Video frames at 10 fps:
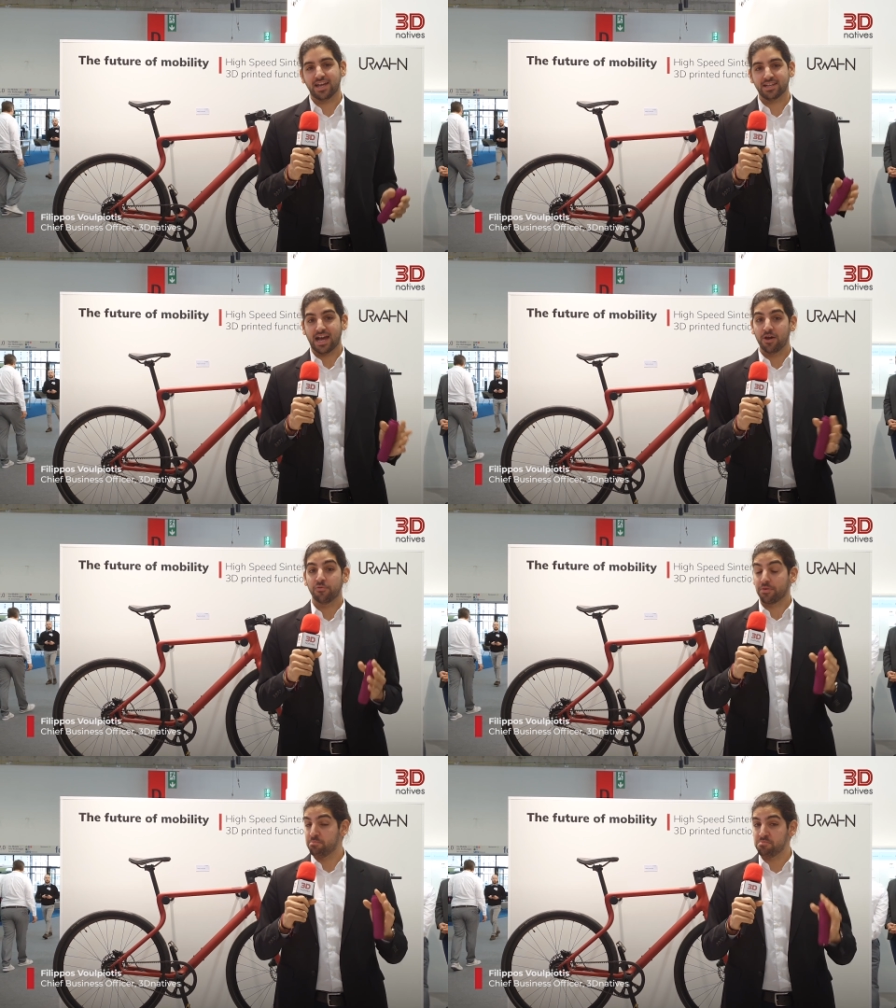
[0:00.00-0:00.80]
and out
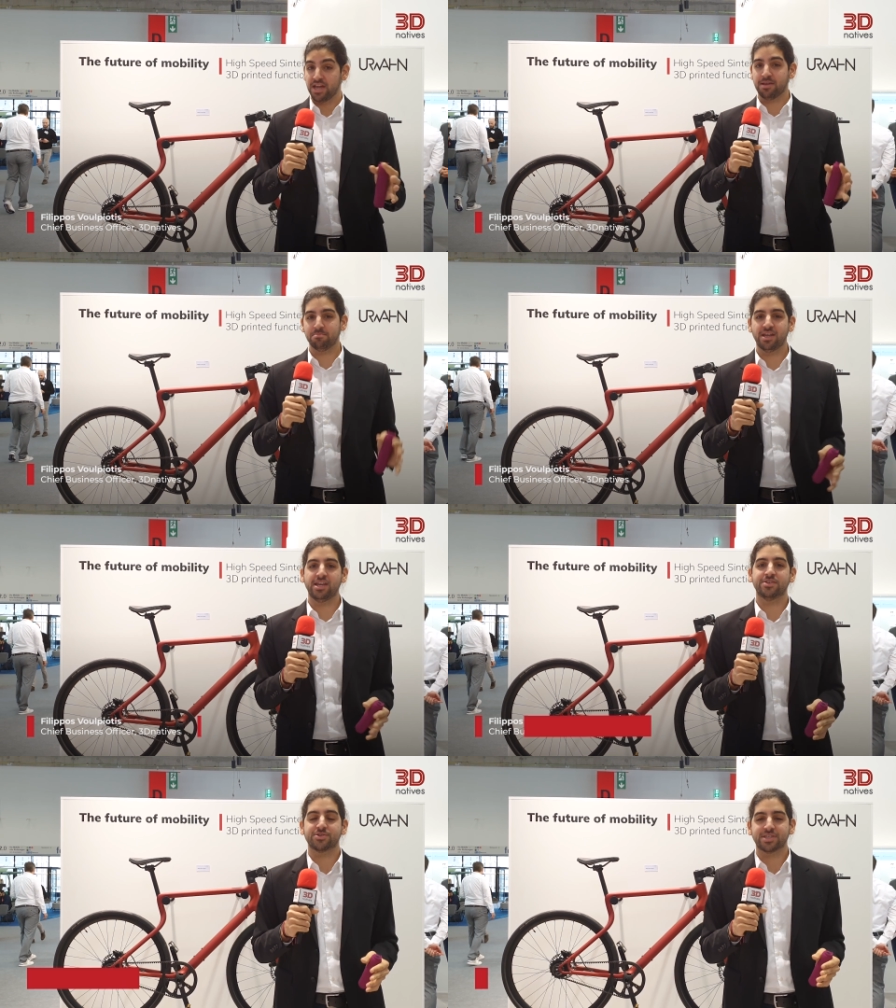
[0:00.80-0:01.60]
of the many
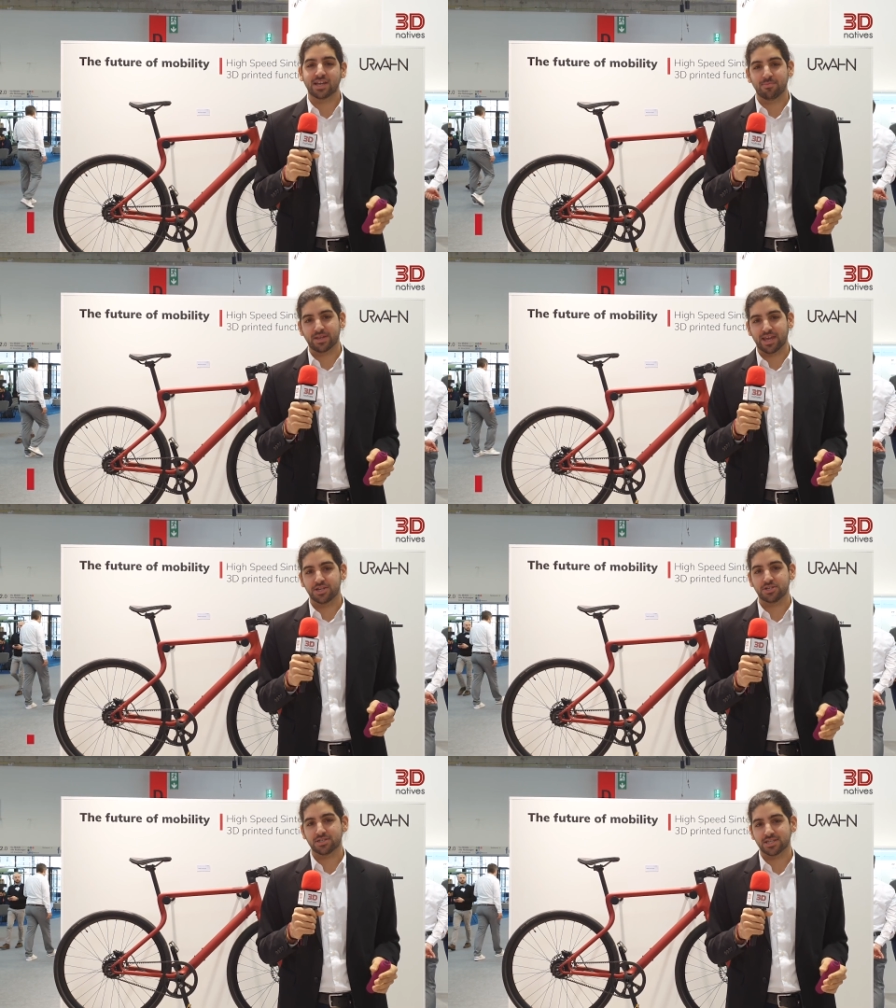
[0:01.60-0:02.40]
interesting
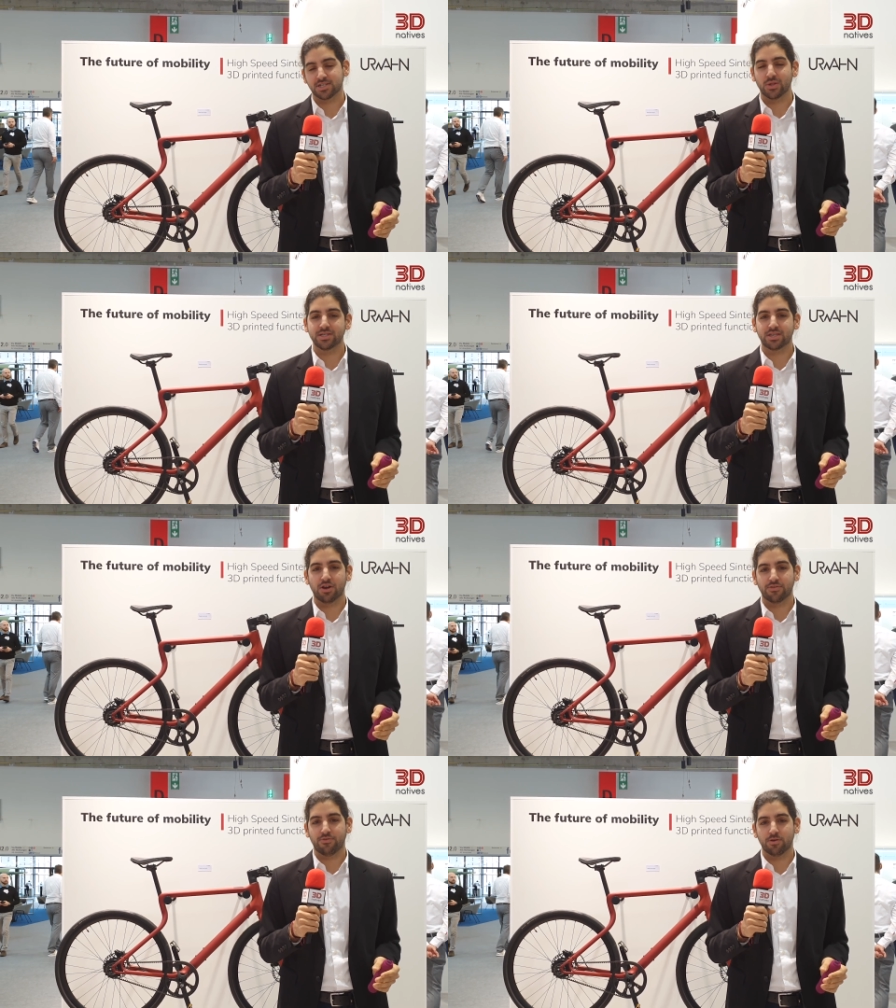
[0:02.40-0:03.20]
applications I saw this
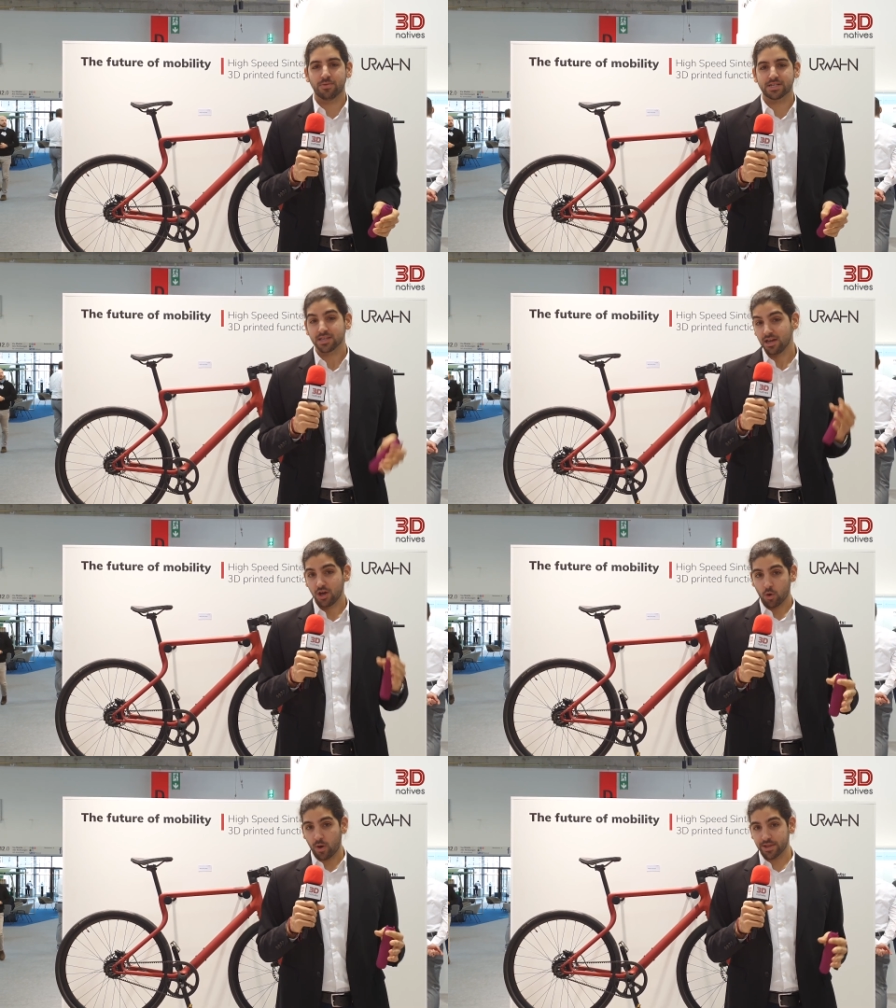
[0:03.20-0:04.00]
year at Formnext,
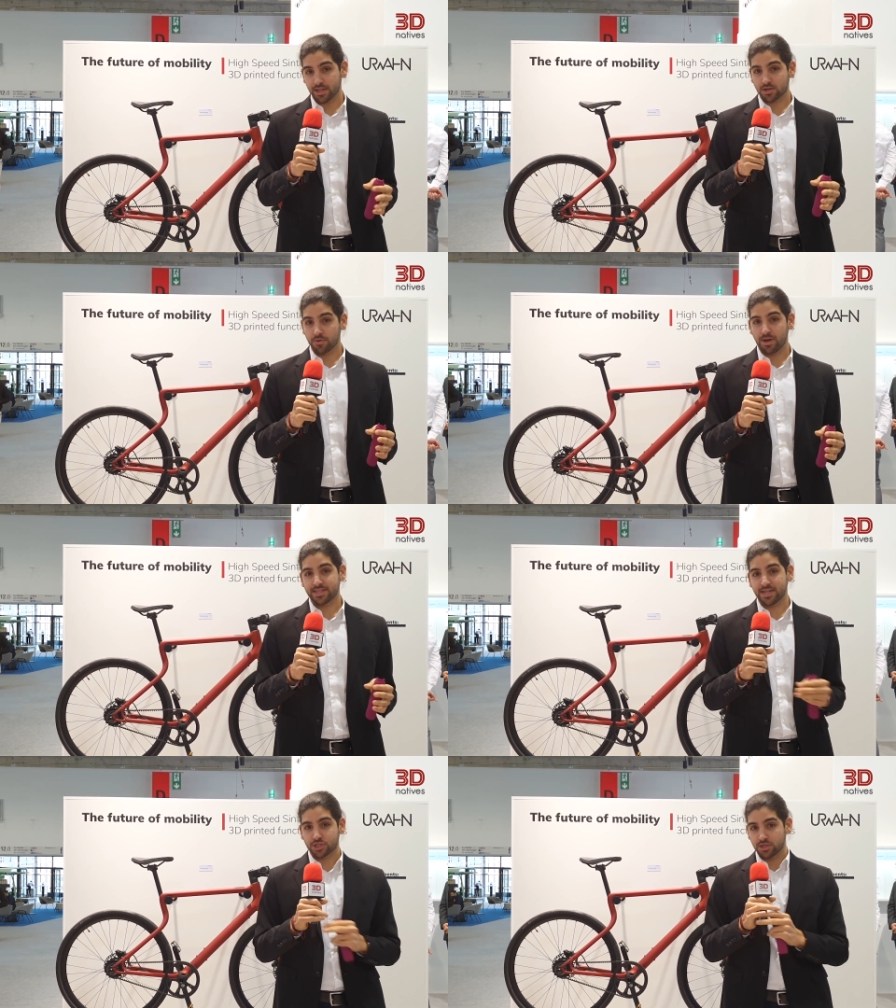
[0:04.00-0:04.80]
one that got my
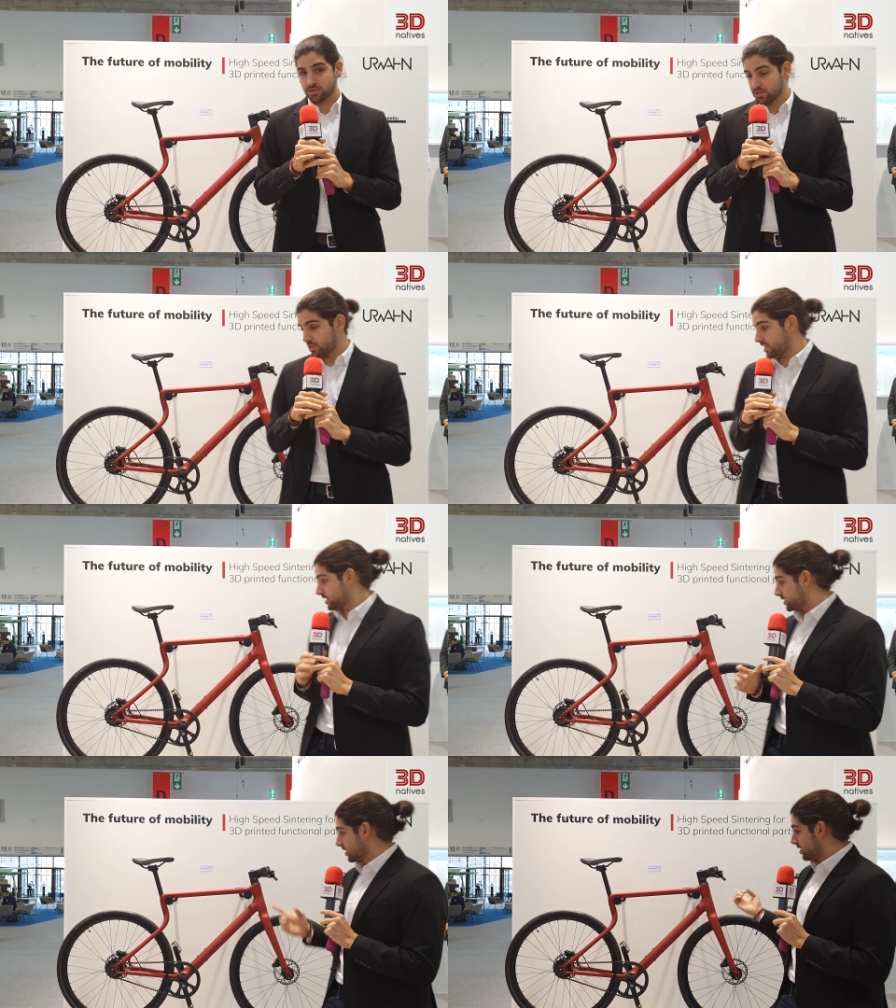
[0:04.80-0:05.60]
attention
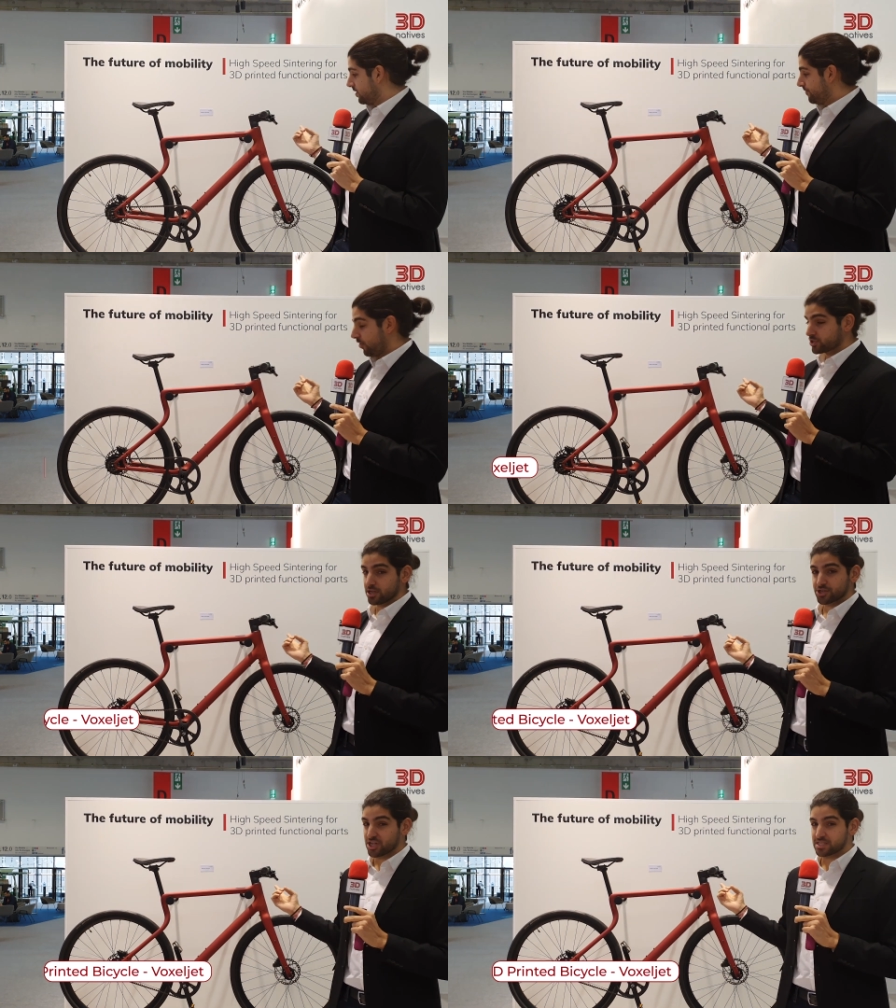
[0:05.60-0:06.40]
is
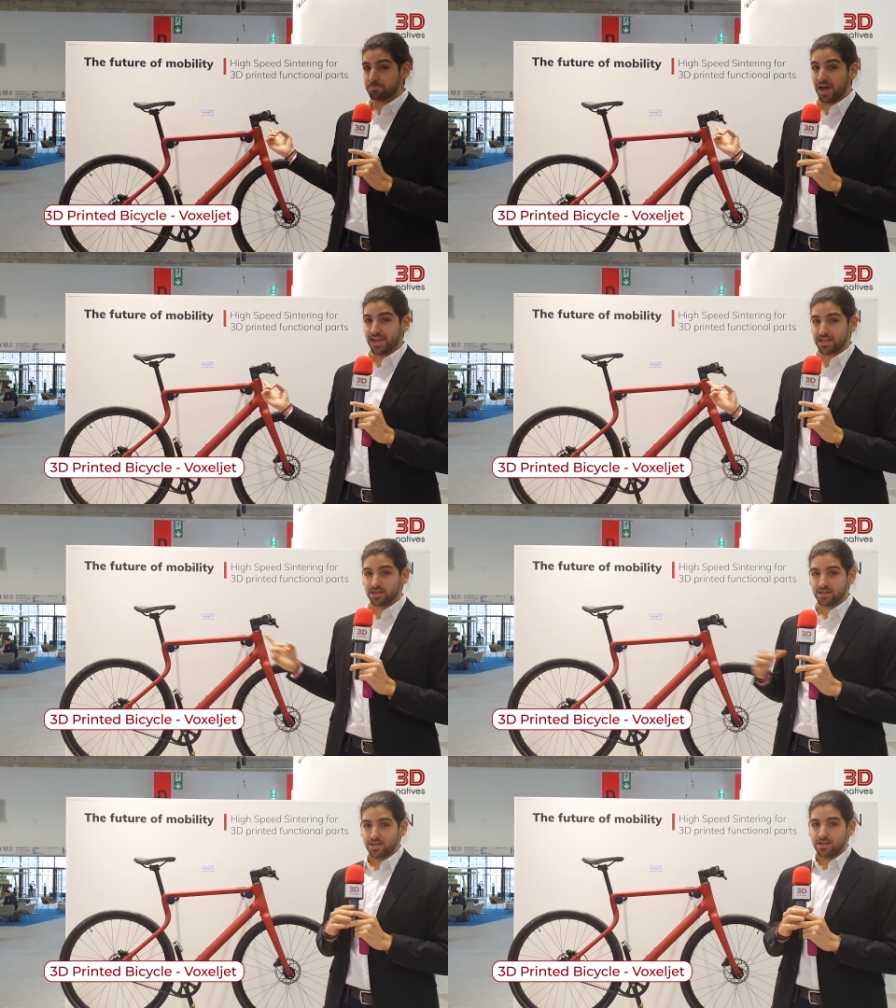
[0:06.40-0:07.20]
Voxeljet's bike.